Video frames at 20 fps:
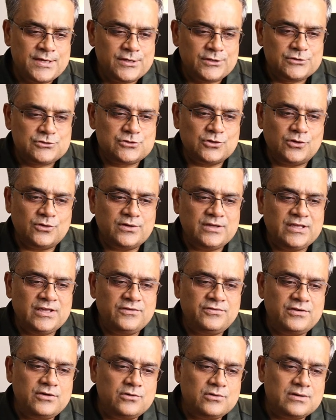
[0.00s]
So
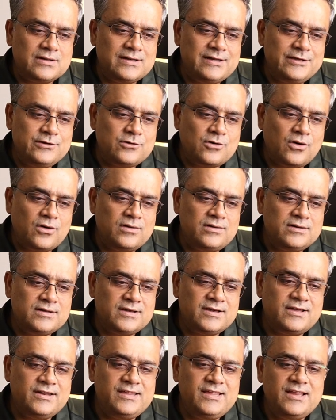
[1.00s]
if you click on
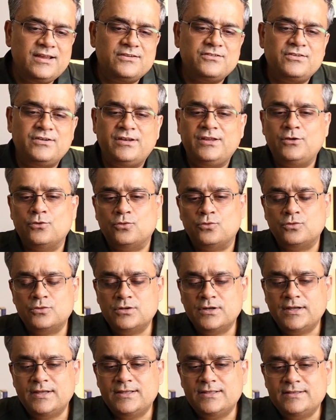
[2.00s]
create new,
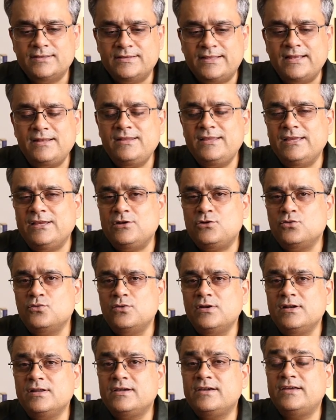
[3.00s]
then it
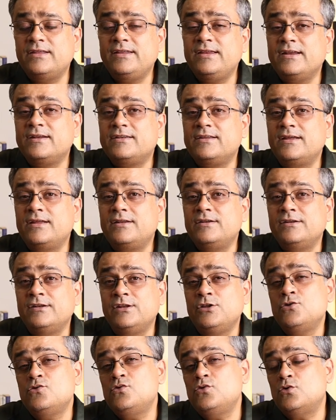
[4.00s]
will create a
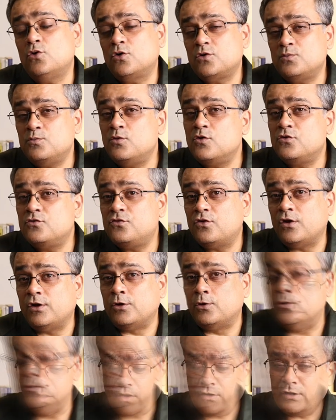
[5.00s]
new notebook for
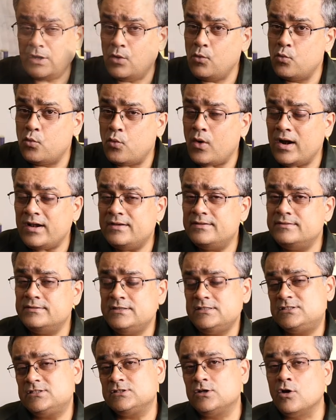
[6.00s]
you. Now what
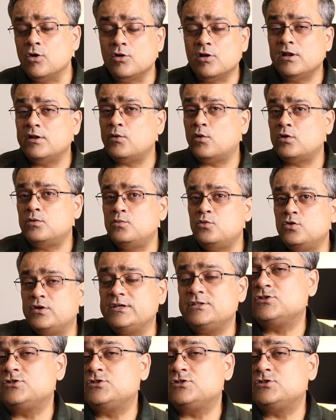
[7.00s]
this Google notebook